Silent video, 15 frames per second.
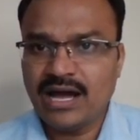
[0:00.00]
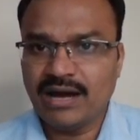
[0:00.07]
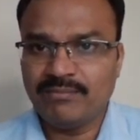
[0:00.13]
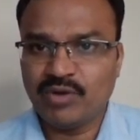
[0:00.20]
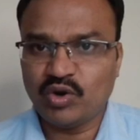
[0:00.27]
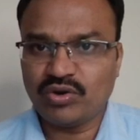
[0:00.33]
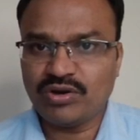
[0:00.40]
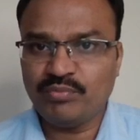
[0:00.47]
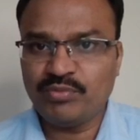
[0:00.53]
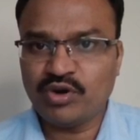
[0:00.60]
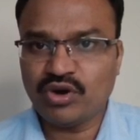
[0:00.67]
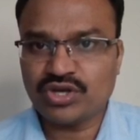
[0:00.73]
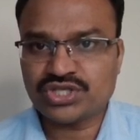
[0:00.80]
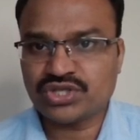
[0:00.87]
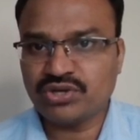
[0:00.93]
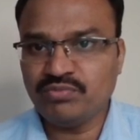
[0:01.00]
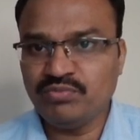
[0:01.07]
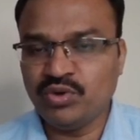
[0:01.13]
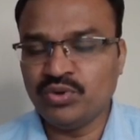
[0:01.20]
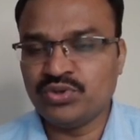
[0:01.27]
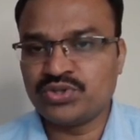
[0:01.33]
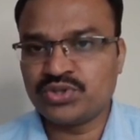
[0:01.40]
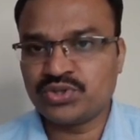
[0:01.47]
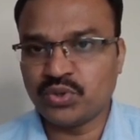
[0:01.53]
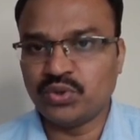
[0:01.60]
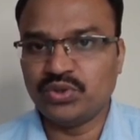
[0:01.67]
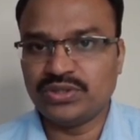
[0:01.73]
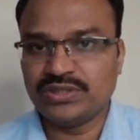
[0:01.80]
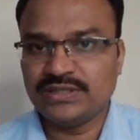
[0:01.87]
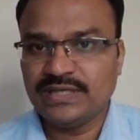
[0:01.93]
amount of cost of goods
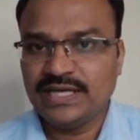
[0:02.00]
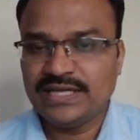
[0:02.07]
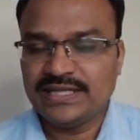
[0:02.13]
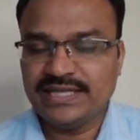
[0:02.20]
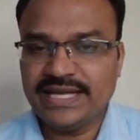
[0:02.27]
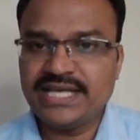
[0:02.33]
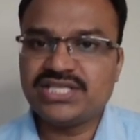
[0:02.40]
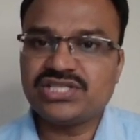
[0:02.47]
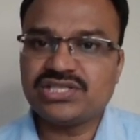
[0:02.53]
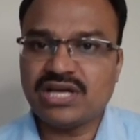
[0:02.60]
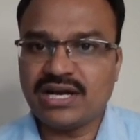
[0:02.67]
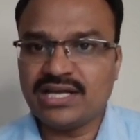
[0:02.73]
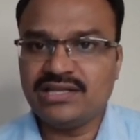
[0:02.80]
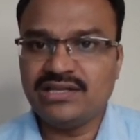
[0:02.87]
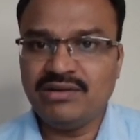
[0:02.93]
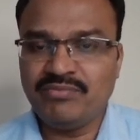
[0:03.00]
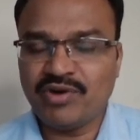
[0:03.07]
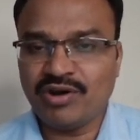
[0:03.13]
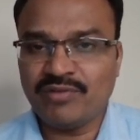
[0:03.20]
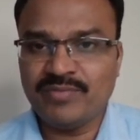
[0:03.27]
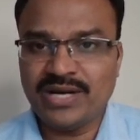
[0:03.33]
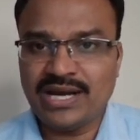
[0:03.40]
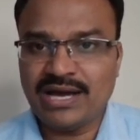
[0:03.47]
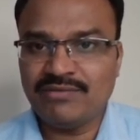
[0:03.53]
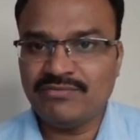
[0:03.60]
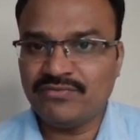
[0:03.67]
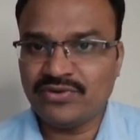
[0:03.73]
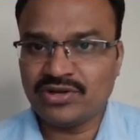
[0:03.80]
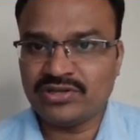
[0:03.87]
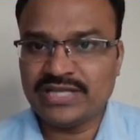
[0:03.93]
sold. There is another formula
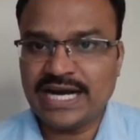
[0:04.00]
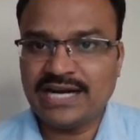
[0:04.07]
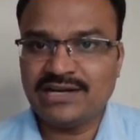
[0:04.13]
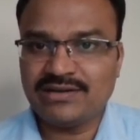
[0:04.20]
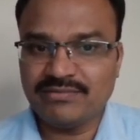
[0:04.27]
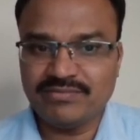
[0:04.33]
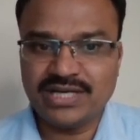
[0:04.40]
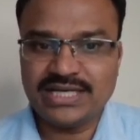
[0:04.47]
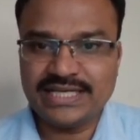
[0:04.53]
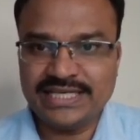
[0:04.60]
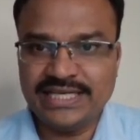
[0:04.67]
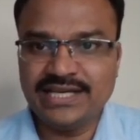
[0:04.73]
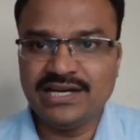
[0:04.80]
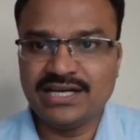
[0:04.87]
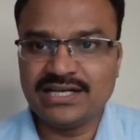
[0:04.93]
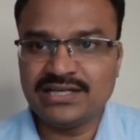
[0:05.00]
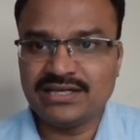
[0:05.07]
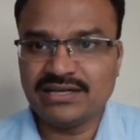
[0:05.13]
for that, but here